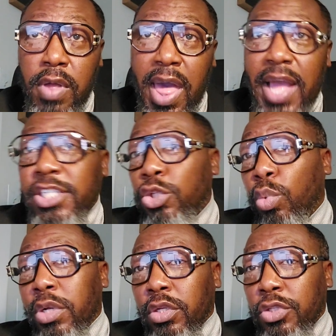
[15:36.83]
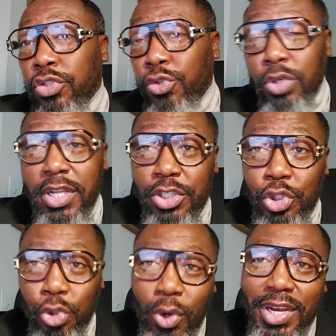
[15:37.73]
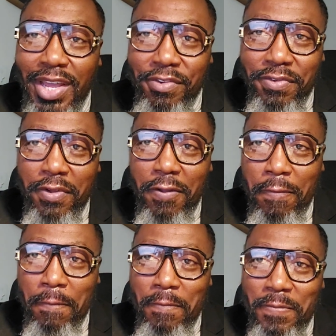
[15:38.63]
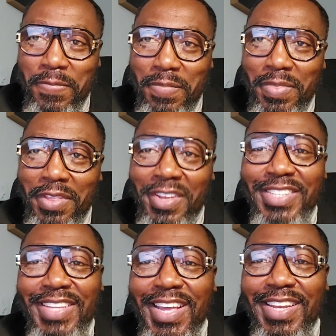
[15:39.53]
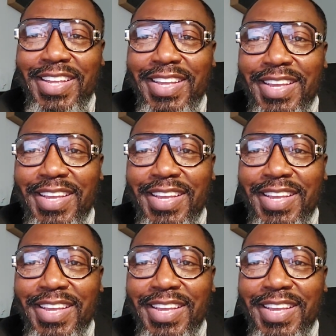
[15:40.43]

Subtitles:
I actually want to truly enjoy life. You understand?